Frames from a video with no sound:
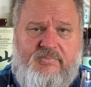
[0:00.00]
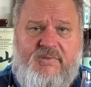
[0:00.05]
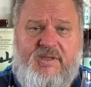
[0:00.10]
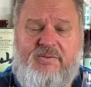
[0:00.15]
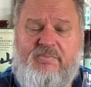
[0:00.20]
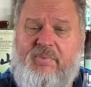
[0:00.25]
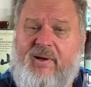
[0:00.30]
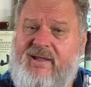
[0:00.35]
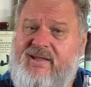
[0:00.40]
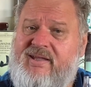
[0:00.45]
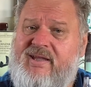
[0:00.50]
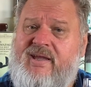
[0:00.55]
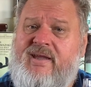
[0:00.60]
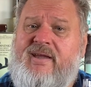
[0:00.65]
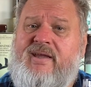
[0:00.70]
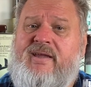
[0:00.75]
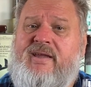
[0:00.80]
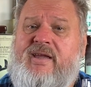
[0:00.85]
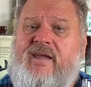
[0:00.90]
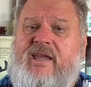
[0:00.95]
But
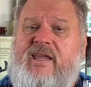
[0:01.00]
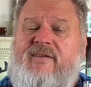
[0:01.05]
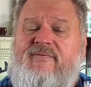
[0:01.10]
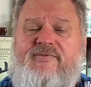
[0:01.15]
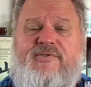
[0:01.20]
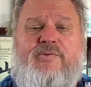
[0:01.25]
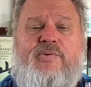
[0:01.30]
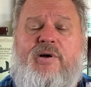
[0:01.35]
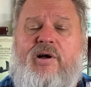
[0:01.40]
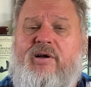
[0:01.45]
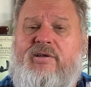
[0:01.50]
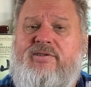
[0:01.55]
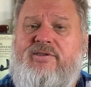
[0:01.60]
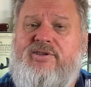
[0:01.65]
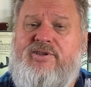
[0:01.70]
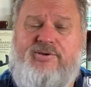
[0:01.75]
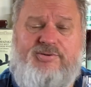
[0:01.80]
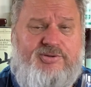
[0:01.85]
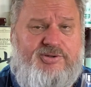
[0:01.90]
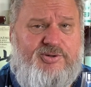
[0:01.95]
if you are
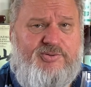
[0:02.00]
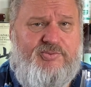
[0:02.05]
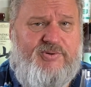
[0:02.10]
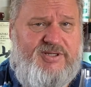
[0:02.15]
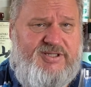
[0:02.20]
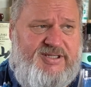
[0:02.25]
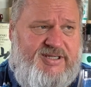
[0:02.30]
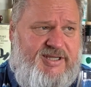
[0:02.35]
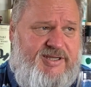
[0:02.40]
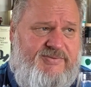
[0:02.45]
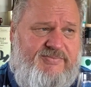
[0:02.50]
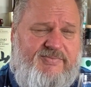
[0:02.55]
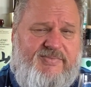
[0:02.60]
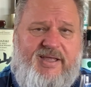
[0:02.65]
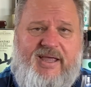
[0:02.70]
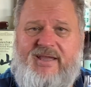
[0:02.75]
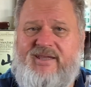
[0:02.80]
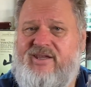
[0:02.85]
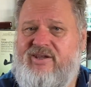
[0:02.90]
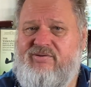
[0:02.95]
new to whiskey
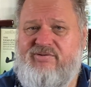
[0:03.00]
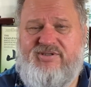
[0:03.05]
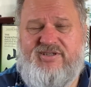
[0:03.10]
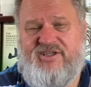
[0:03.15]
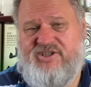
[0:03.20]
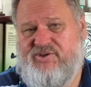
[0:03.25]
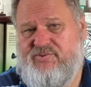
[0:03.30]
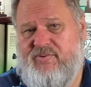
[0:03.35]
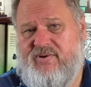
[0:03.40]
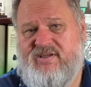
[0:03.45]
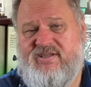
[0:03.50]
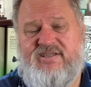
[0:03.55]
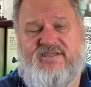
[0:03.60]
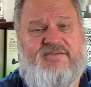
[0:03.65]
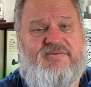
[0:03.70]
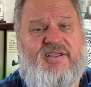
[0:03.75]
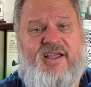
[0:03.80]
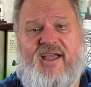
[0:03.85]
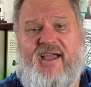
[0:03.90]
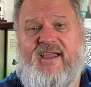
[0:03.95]
and you just want
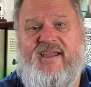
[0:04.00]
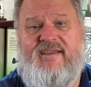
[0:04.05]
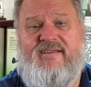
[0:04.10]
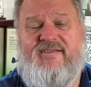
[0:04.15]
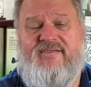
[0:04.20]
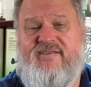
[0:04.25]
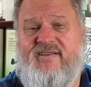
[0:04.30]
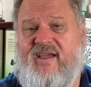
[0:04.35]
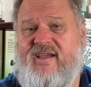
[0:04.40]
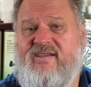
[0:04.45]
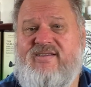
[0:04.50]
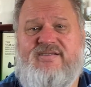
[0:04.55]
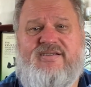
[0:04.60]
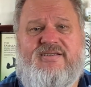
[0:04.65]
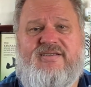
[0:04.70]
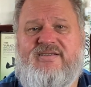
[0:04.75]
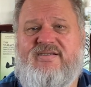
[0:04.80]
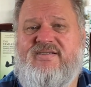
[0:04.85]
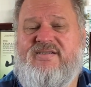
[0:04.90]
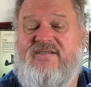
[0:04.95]
a nice
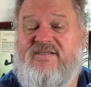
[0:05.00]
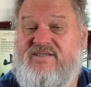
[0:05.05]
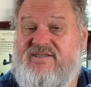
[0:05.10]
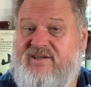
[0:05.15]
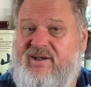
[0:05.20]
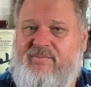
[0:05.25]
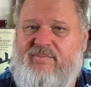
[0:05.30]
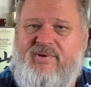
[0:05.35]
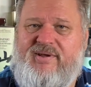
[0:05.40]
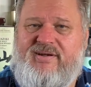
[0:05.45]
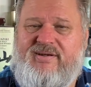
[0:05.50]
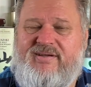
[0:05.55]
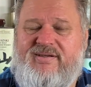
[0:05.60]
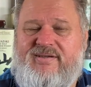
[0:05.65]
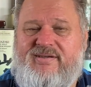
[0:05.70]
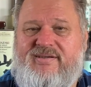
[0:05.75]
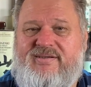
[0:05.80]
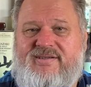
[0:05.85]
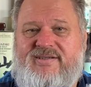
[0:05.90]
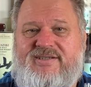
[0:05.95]
summer
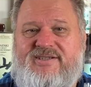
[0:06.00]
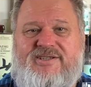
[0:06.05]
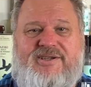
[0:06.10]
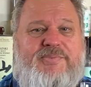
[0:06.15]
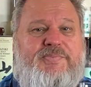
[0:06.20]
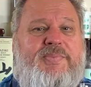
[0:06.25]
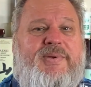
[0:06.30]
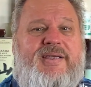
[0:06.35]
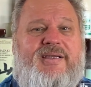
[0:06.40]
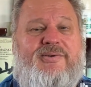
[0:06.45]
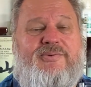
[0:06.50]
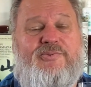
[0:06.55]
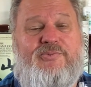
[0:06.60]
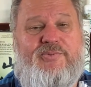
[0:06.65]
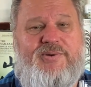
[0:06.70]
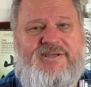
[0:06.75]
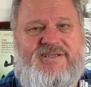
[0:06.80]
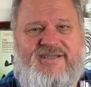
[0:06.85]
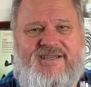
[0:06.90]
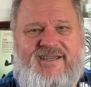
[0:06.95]
sipping
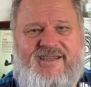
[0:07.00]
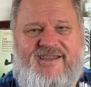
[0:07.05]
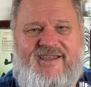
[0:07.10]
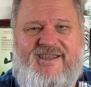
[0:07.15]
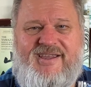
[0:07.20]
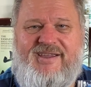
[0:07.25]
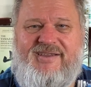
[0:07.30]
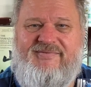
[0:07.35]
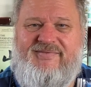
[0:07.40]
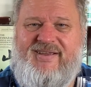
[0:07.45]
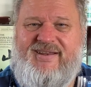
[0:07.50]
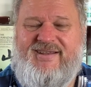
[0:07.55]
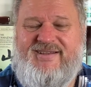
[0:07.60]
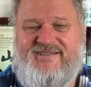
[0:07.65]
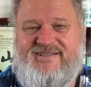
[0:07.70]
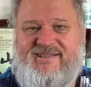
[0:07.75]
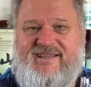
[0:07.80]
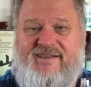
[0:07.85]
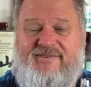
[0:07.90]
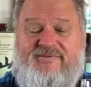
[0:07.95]
whiskey, then it's
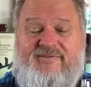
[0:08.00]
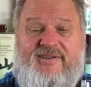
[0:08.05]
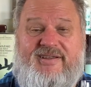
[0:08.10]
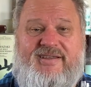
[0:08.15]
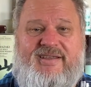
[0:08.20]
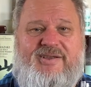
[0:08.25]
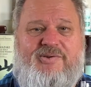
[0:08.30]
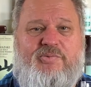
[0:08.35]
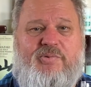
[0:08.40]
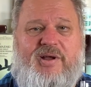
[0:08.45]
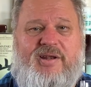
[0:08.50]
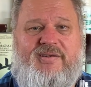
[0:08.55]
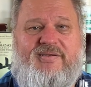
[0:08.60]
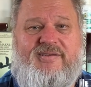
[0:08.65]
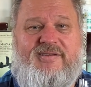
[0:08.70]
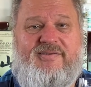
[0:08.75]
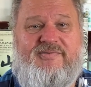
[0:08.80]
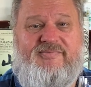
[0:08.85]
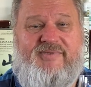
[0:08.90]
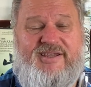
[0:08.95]
definitely one
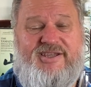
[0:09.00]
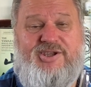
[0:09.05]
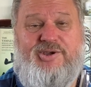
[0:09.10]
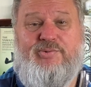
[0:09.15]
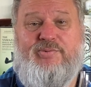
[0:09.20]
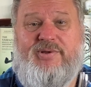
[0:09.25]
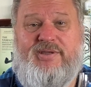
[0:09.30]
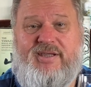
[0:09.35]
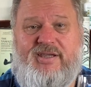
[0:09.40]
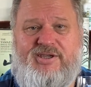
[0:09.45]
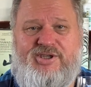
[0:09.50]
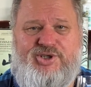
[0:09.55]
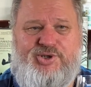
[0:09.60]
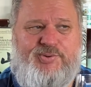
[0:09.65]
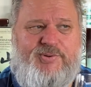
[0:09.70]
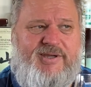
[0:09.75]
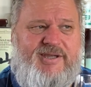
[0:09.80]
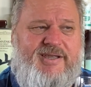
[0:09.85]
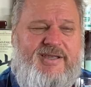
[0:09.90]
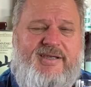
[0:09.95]
that you would
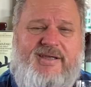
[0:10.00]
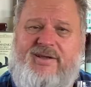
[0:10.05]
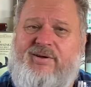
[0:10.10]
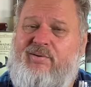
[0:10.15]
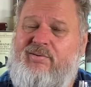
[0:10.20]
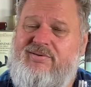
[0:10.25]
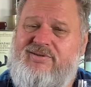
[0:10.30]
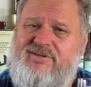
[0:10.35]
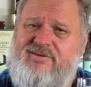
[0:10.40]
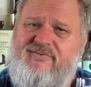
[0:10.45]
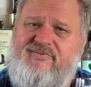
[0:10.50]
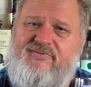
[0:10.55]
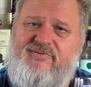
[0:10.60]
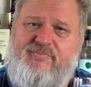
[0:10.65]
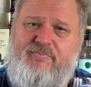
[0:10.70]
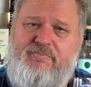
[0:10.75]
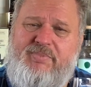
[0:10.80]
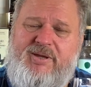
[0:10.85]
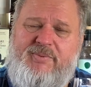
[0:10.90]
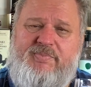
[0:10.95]
enjoy. Also for
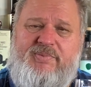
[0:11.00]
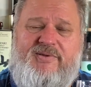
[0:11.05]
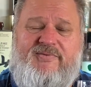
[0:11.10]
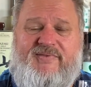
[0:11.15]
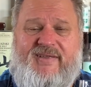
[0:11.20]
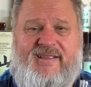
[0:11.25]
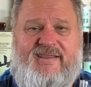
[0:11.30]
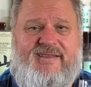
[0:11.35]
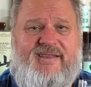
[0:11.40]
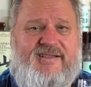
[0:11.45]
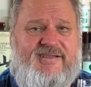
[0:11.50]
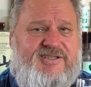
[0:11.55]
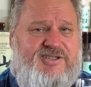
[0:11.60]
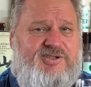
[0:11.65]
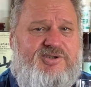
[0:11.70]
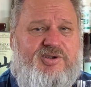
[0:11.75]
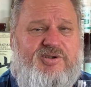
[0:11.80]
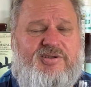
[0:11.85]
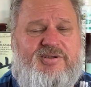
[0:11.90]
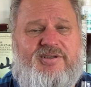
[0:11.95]
people that does
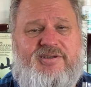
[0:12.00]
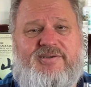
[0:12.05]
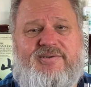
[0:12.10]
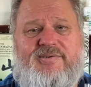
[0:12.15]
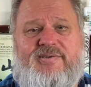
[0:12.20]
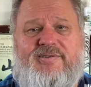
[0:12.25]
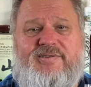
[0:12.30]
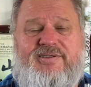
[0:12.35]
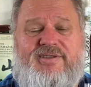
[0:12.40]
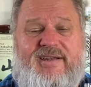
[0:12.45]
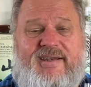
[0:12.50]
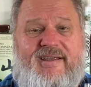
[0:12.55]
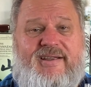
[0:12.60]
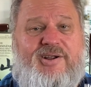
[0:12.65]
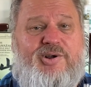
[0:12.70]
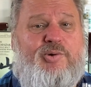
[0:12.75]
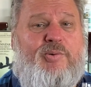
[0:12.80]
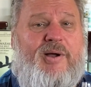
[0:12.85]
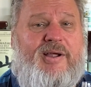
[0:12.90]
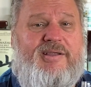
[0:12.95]
not
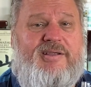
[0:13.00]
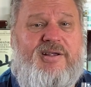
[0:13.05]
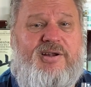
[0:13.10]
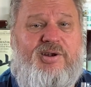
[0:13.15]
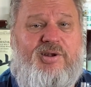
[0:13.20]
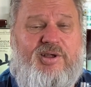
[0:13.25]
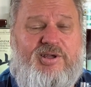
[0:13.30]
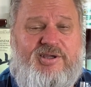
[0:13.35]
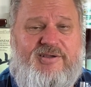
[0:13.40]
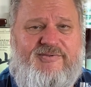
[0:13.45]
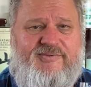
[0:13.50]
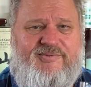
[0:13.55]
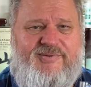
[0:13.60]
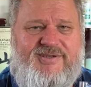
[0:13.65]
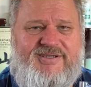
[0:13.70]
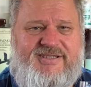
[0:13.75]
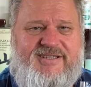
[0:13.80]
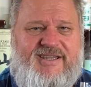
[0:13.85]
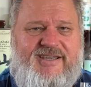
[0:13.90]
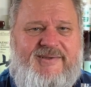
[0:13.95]
drink quite a lot of
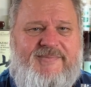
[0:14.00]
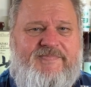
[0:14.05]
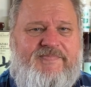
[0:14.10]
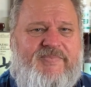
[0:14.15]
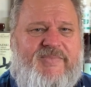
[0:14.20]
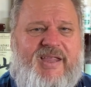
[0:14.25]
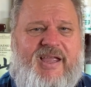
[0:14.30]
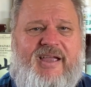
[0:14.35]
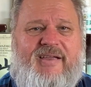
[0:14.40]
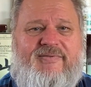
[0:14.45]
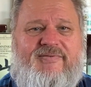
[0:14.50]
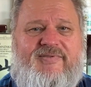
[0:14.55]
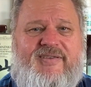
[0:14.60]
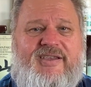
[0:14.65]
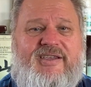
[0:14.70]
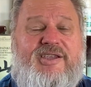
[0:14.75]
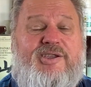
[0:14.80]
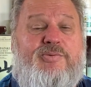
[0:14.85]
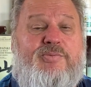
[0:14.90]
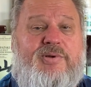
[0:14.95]
whiskey, I
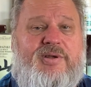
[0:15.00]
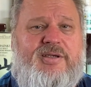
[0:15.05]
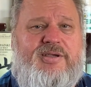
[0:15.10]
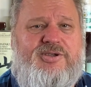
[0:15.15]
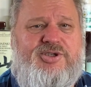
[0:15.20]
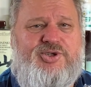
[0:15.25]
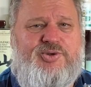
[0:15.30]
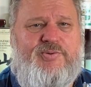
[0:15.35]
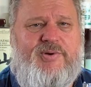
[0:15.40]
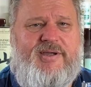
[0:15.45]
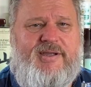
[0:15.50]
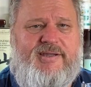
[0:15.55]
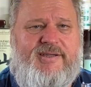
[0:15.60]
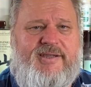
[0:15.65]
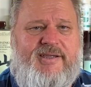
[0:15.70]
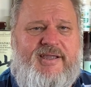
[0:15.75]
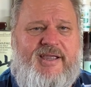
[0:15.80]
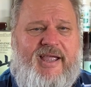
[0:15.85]
think you will enjoy it.